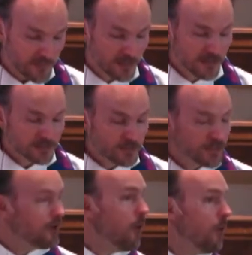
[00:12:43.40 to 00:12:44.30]
So
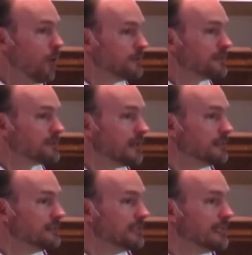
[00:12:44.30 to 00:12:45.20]
it holds a
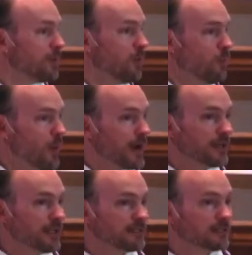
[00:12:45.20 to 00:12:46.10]
deep
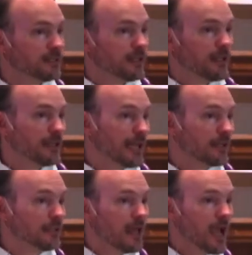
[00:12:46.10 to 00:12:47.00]
awareness that
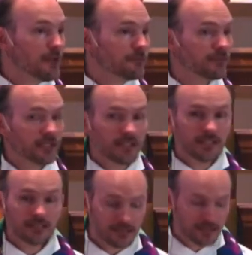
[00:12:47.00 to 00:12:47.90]
life
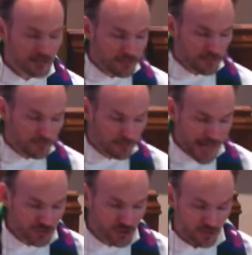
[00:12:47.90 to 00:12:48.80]
is
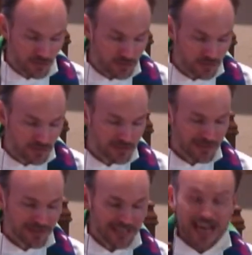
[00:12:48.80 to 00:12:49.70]
fragile.
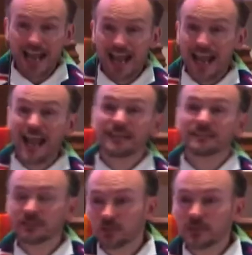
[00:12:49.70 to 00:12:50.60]
As
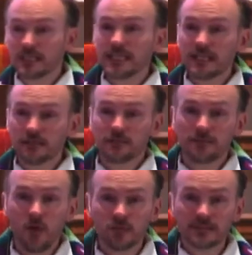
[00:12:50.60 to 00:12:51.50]
the reading
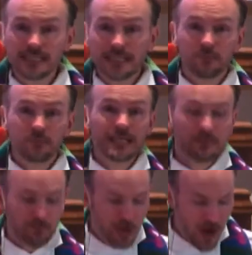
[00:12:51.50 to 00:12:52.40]
unfolds,
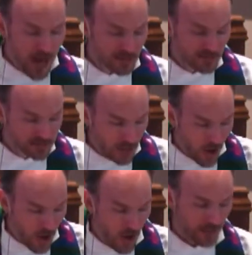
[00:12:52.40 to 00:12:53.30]
it piles
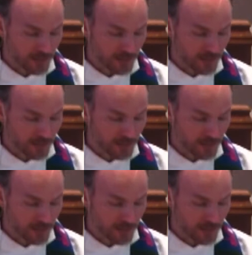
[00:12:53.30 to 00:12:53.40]
on